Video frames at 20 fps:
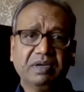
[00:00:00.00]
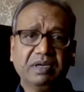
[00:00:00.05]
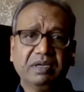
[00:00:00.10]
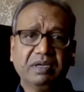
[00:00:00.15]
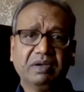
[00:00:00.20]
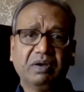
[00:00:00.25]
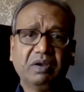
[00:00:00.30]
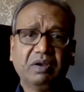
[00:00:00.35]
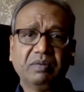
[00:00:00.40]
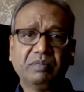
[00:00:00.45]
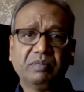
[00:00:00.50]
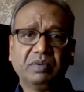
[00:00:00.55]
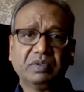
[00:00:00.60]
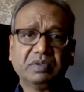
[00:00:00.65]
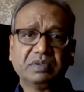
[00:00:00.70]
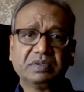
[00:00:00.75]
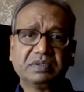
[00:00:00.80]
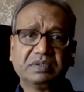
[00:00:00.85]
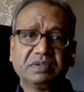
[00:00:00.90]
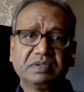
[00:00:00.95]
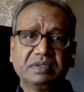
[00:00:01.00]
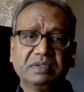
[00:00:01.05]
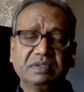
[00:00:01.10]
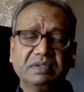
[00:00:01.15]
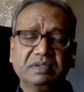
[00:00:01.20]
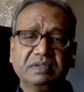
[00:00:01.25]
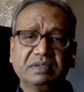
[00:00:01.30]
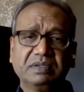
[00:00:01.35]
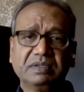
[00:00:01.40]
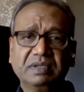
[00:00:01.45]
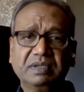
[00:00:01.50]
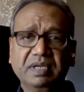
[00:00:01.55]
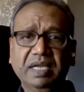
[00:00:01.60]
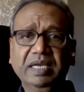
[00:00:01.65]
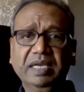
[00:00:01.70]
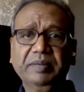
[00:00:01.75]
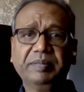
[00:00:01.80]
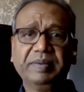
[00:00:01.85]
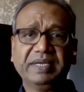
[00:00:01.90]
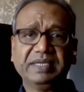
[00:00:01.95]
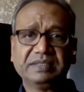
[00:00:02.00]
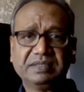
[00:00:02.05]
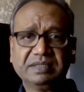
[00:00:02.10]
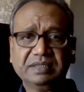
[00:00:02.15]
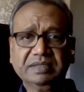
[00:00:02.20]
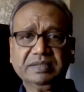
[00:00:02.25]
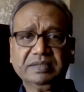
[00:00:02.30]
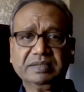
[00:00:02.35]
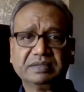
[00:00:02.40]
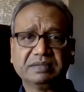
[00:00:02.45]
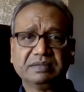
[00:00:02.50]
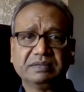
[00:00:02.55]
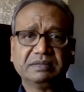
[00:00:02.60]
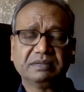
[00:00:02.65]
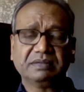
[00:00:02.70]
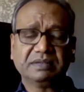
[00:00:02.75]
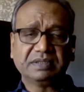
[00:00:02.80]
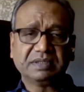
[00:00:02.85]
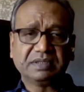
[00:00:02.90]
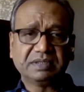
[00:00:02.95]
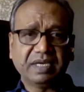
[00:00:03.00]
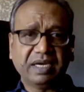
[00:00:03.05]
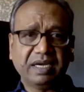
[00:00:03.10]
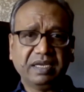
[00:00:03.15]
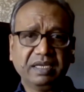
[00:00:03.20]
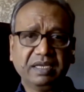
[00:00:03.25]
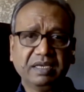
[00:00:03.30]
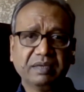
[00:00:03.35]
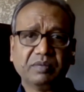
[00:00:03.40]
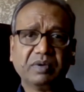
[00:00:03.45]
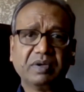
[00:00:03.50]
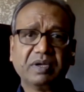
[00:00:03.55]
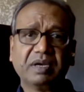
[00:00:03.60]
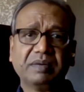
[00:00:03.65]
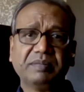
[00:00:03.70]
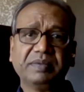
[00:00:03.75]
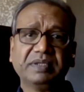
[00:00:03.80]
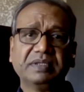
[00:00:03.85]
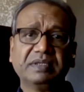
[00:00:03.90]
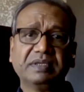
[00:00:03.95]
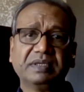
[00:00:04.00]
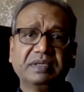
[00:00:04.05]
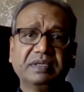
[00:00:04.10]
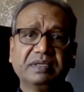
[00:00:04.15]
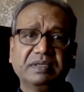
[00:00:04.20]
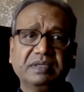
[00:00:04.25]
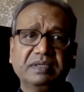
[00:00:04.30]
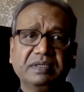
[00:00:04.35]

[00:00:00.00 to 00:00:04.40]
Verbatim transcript: on an almost daily basis reciting namokar mantra